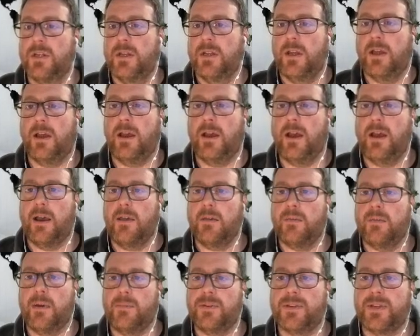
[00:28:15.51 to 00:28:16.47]
The
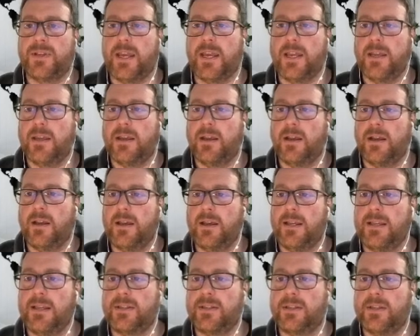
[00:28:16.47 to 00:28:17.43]
website
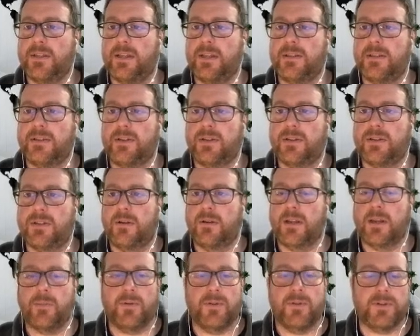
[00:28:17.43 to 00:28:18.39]
is just showing
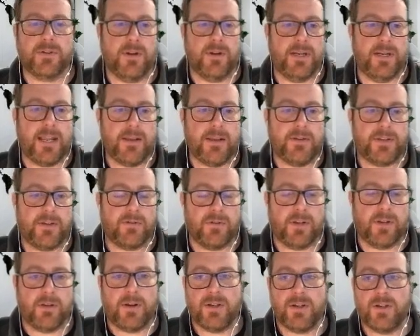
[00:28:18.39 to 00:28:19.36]
up on the screen now,
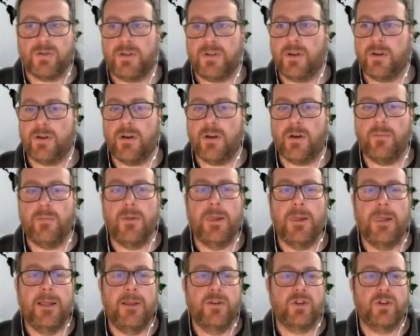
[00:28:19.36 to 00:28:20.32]
registry.com.
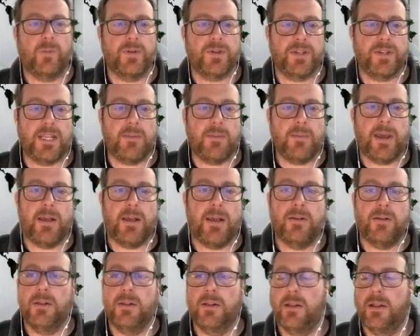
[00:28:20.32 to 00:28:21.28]
Drop us an
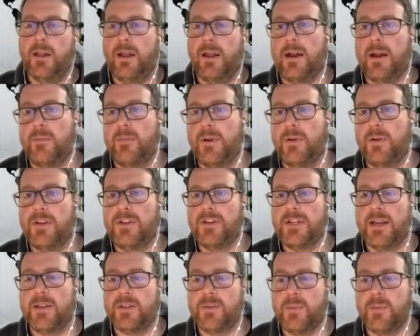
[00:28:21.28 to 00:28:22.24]
email and reach
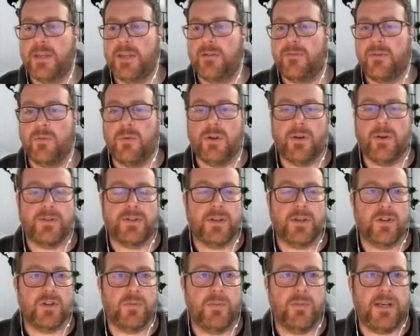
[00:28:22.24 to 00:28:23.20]
out to me if you want on
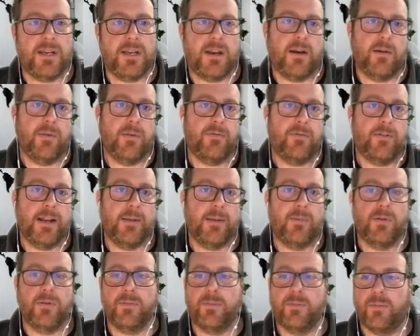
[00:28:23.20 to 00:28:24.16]
social media. I'm
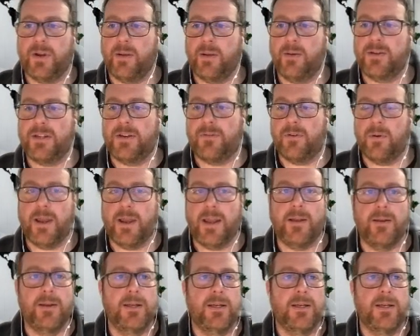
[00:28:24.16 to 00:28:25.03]
available pretty much everywhere.